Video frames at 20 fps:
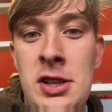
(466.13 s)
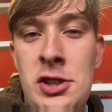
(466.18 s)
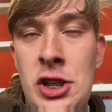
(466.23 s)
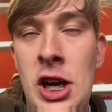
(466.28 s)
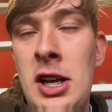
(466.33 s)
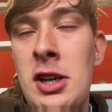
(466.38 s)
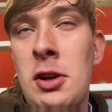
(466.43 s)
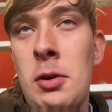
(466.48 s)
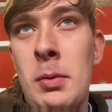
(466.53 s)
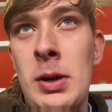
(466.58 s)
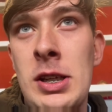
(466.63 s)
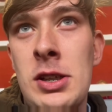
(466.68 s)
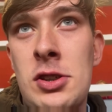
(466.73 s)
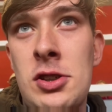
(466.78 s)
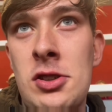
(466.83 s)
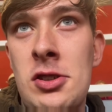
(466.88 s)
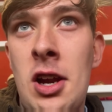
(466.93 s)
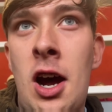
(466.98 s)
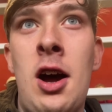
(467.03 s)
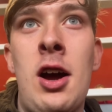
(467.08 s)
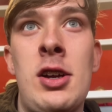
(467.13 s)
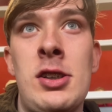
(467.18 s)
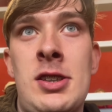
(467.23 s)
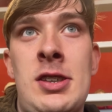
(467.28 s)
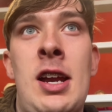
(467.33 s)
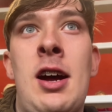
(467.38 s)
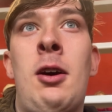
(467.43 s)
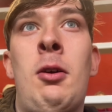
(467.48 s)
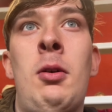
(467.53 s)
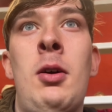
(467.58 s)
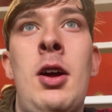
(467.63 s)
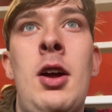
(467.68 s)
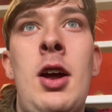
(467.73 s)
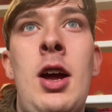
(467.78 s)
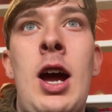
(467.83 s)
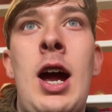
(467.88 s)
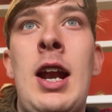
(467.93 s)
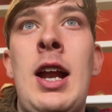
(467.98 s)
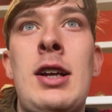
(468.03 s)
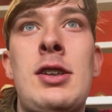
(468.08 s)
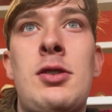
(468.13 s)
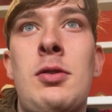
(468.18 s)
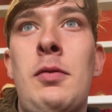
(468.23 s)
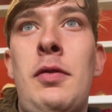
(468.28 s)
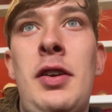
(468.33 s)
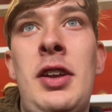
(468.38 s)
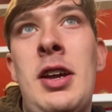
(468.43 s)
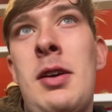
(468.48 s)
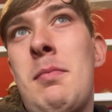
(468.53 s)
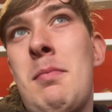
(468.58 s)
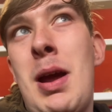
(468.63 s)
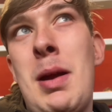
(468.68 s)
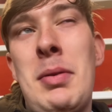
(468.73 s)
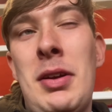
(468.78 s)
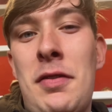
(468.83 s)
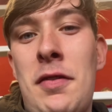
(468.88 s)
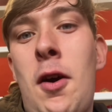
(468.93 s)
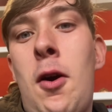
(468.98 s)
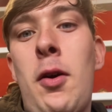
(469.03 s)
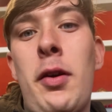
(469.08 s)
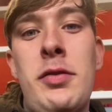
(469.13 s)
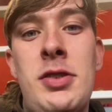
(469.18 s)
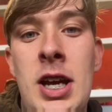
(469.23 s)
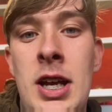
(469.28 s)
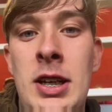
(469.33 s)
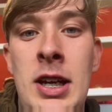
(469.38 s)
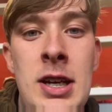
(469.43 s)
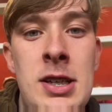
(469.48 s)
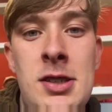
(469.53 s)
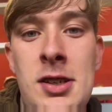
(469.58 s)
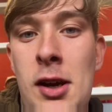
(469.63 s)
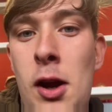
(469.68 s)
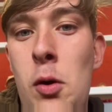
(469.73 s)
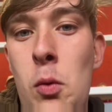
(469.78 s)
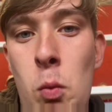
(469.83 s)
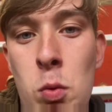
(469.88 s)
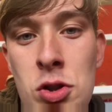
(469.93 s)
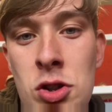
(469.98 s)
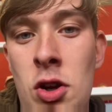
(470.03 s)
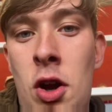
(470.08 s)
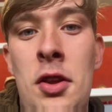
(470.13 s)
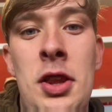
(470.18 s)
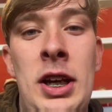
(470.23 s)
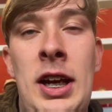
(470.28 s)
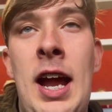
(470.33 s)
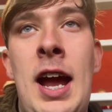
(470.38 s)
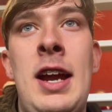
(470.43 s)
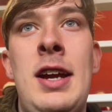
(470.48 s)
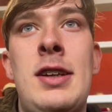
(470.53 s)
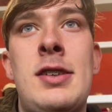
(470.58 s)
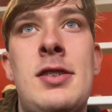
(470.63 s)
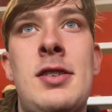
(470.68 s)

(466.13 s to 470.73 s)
genuine stars now. And that's something that maybe 5-10 years ago was not the case.